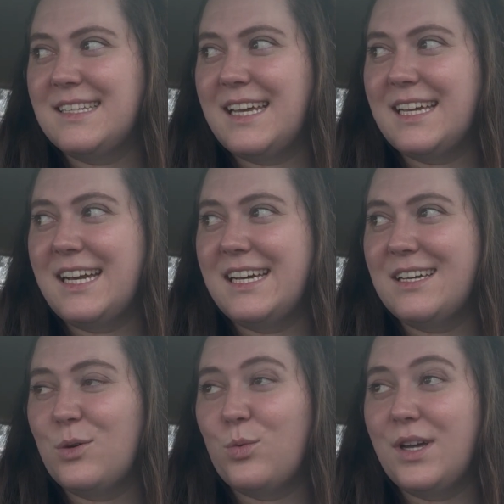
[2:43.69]
I
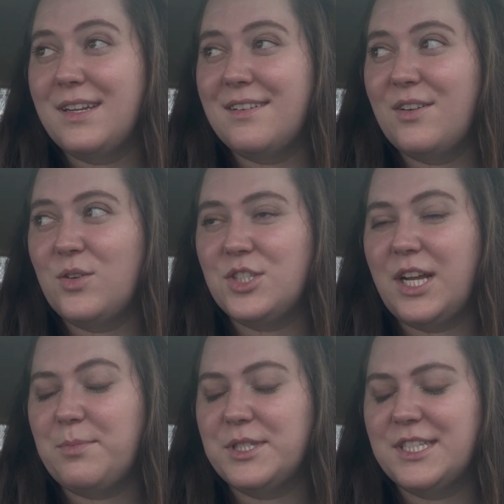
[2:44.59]
got one whole
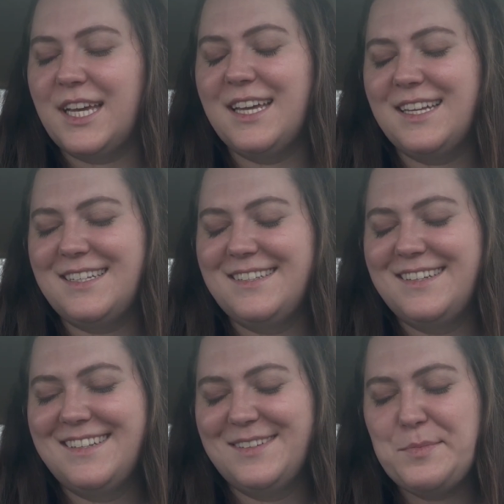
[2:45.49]
chapter
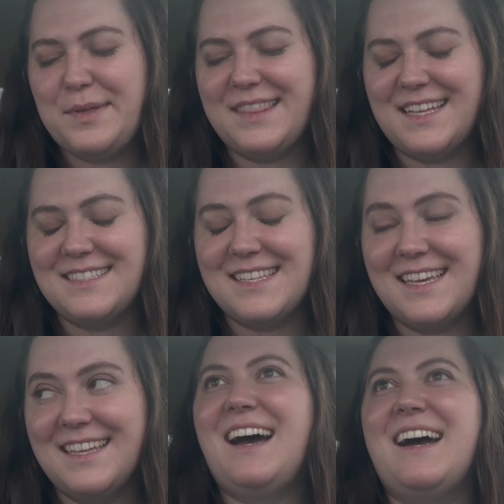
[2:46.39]
done, but that's it.